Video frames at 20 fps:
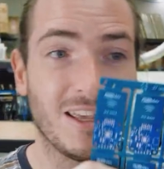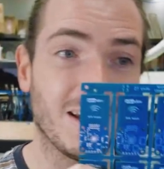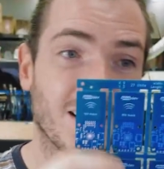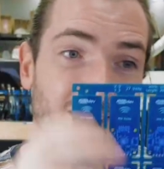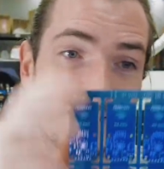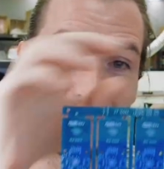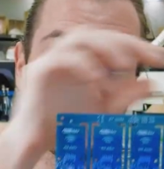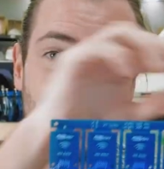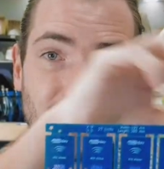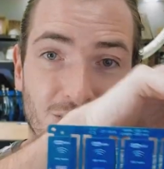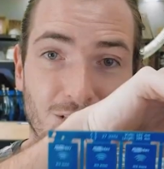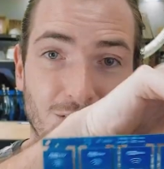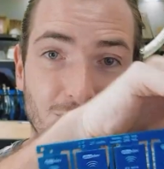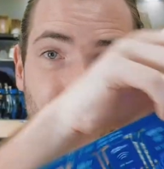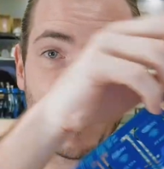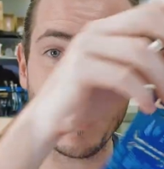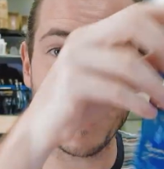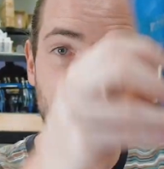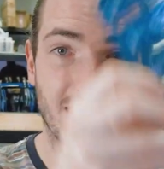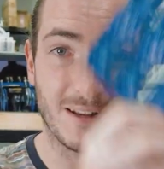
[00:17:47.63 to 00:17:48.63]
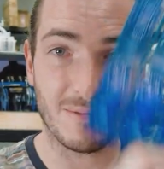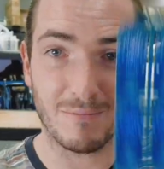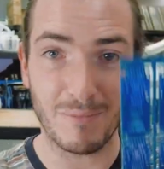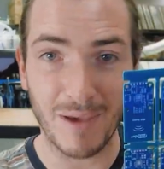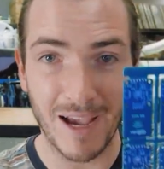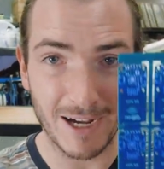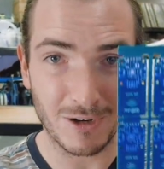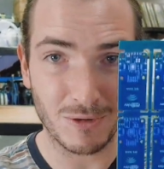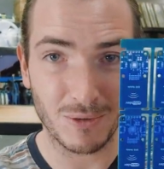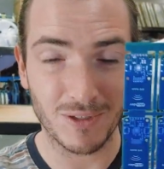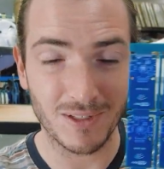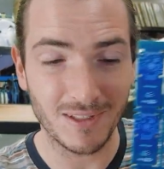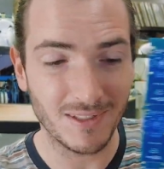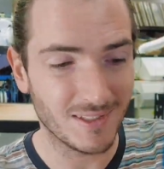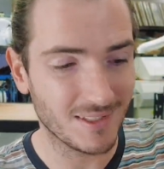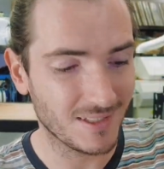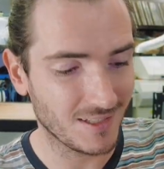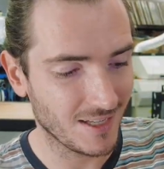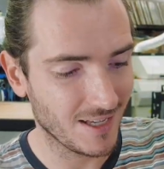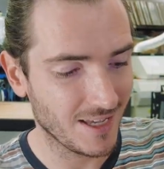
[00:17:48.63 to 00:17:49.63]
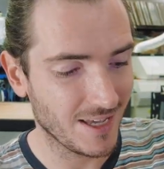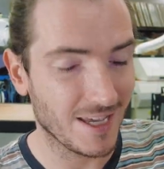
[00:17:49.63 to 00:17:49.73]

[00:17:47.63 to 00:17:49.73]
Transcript: because if you load the thing in backwards,